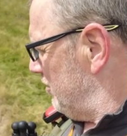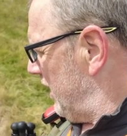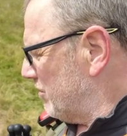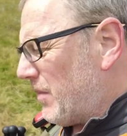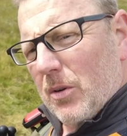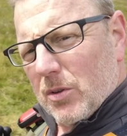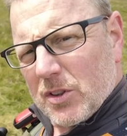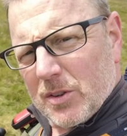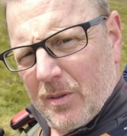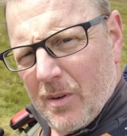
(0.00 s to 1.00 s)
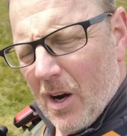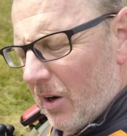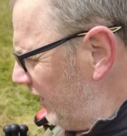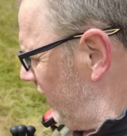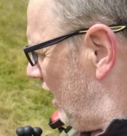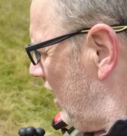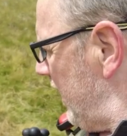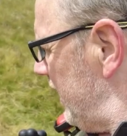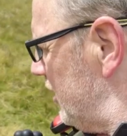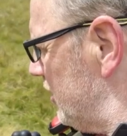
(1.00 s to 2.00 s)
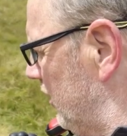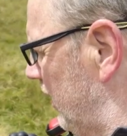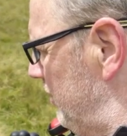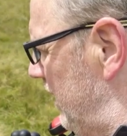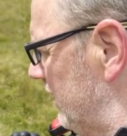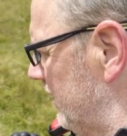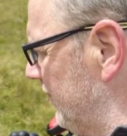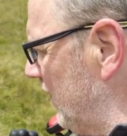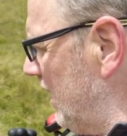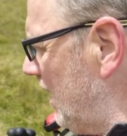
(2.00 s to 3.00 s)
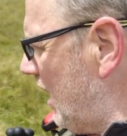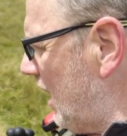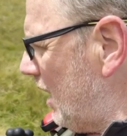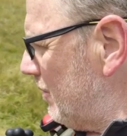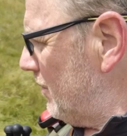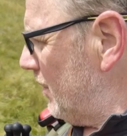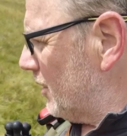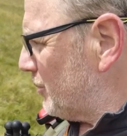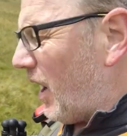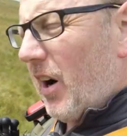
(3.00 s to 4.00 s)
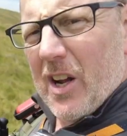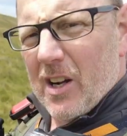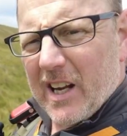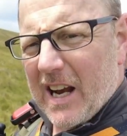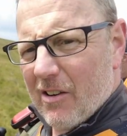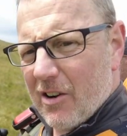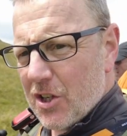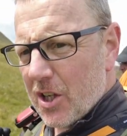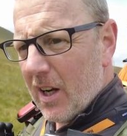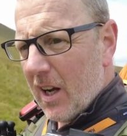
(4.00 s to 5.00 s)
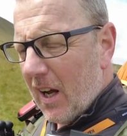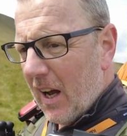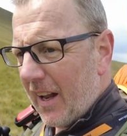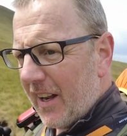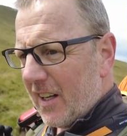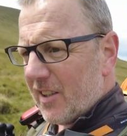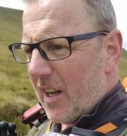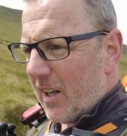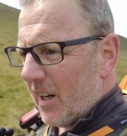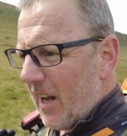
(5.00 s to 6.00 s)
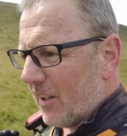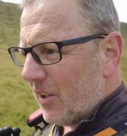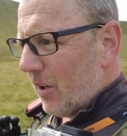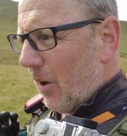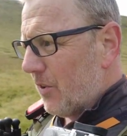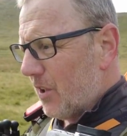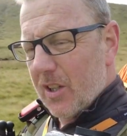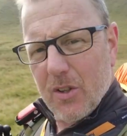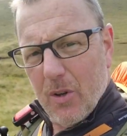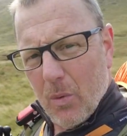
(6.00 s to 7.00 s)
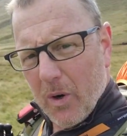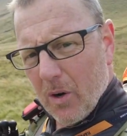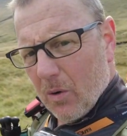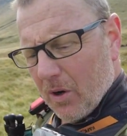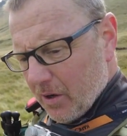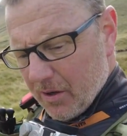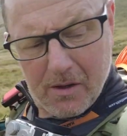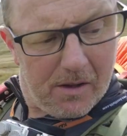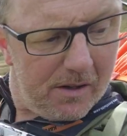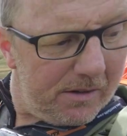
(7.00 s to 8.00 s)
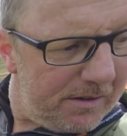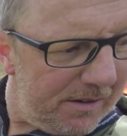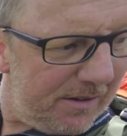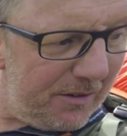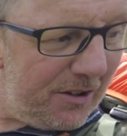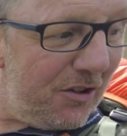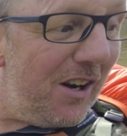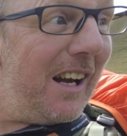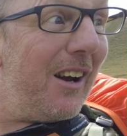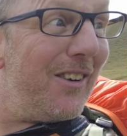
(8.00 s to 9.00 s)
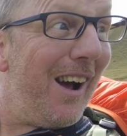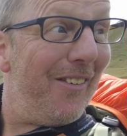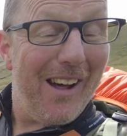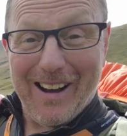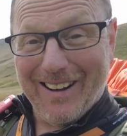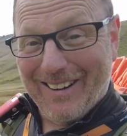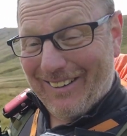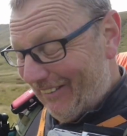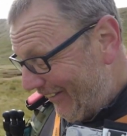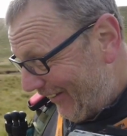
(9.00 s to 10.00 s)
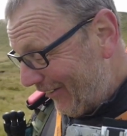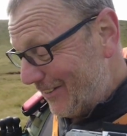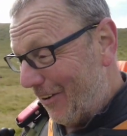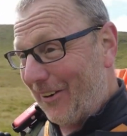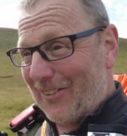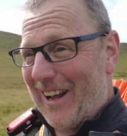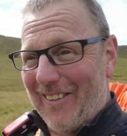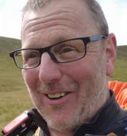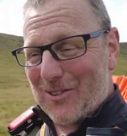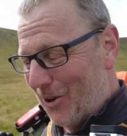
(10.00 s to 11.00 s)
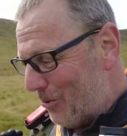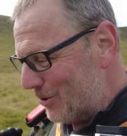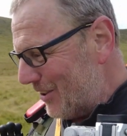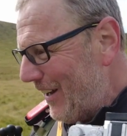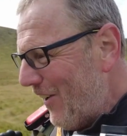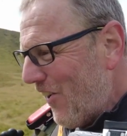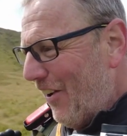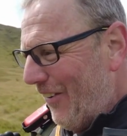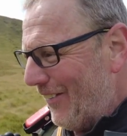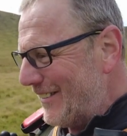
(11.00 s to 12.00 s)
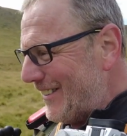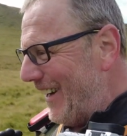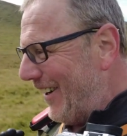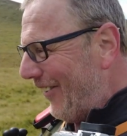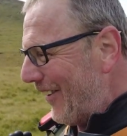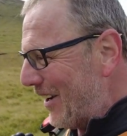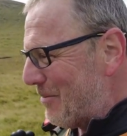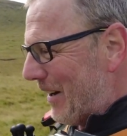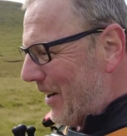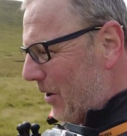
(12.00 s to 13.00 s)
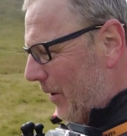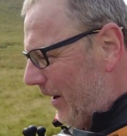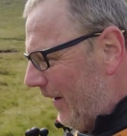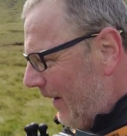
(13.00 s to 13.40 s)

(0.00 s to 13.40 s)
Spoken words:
big metal, you know, like the ironish looking bit, was part of the undercarriage, and that's then connected obviously to the wheel. Did you nearly go down that? Oh god, don't go down those holes. Sinkhole in the middle of nowhere.